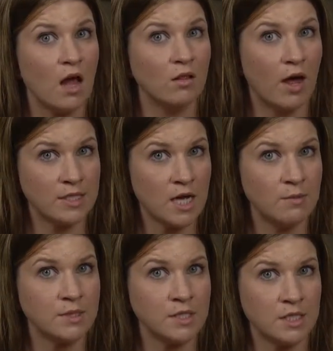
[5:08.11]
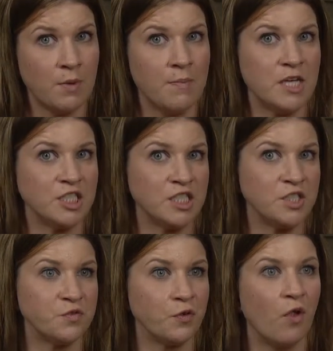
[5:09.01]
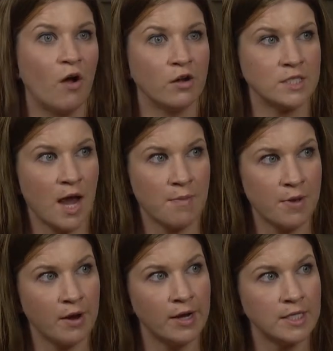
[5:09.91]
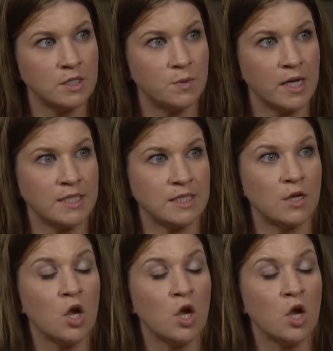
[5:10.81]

a lot of times I'll see my patients for longer time periods because